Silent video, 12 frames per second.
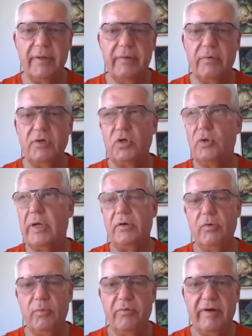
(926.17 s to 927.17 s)
which you can
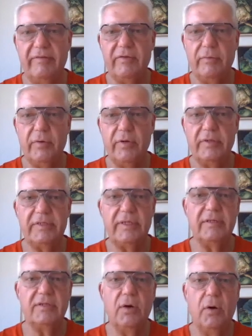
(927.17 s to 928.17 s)
remove afterwards.
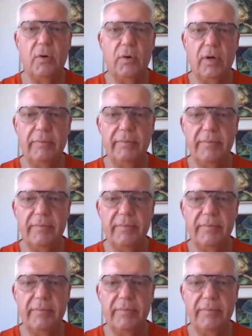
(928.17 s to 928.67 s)
Here's a hole.